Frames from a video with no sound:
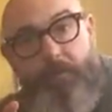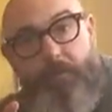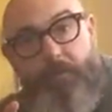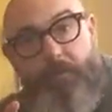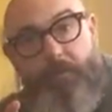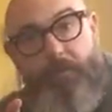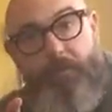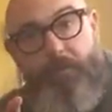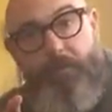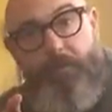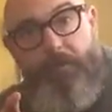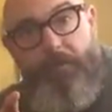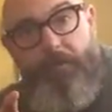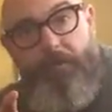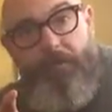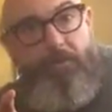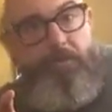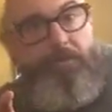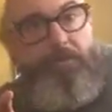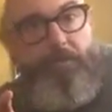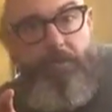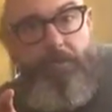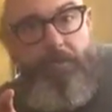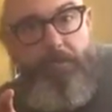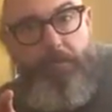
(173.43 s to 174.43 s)
to one another,
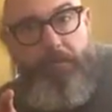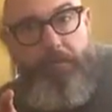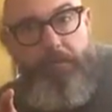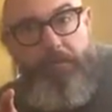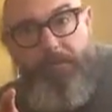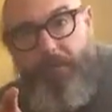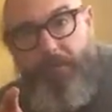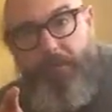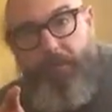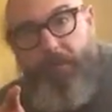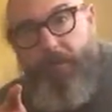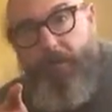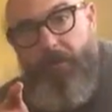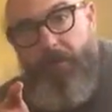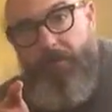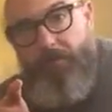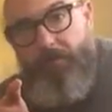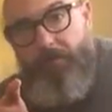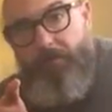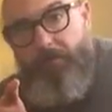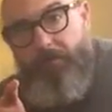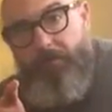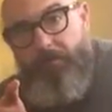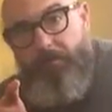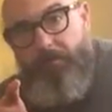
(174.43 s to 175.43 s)
and so it doesn't
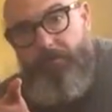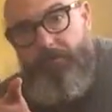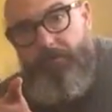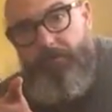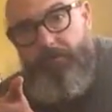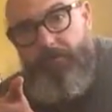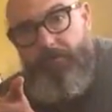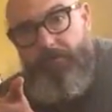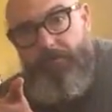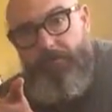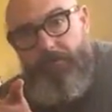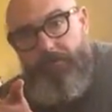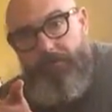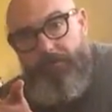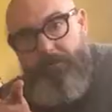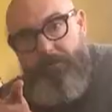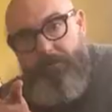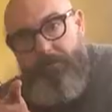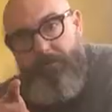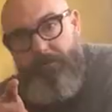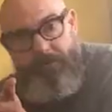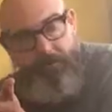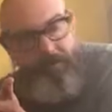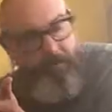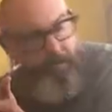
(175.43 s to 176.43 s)
cause any sort
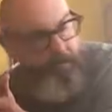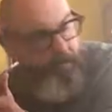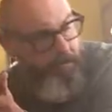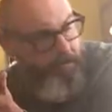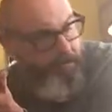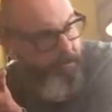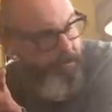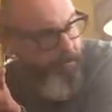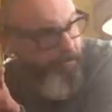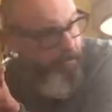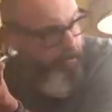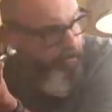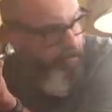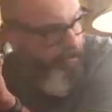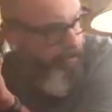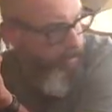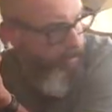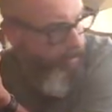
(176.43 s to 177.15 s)
of dissonance.